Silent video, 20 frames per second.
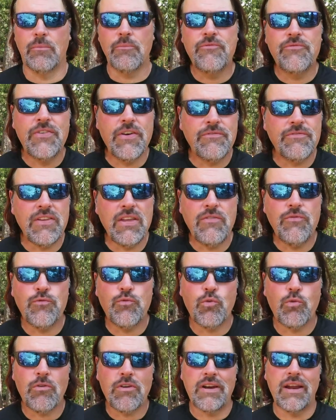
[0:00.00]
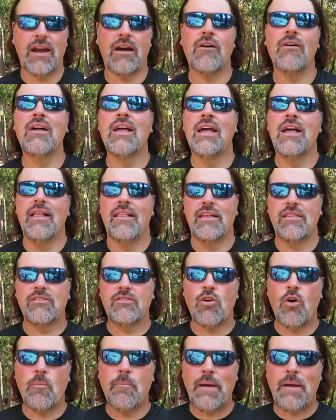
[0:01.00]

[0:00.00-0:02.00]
I'm 54 now. Let's go